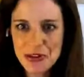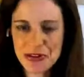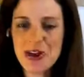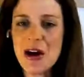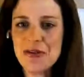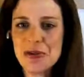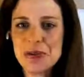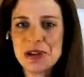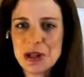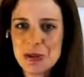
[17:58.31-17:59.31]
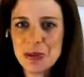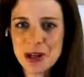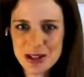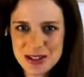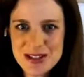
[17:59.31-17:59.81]
This stuff really
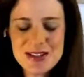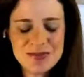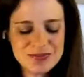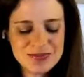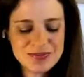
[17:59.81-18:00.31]
works.